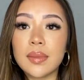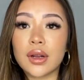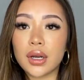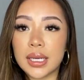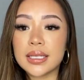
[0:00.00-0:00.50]

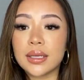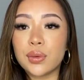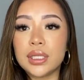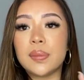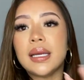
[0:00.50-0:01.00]
there is
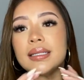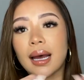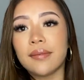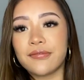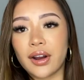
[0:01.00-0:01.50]
going to be a
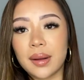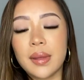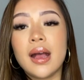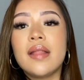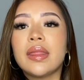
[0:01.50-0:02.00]
time frame
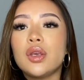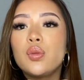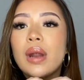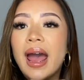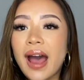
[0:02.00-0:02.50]
that you
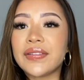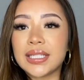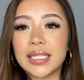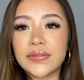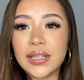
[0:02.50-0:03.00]
would have to
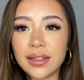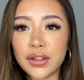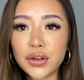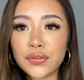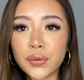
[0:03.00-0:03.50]
leave it in
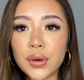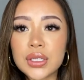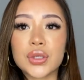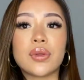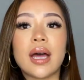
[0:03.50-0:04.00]
there for,
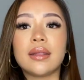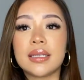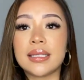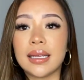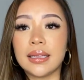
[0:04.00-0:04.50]
so that the
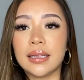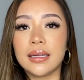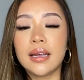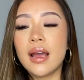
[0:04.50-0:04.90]
saline,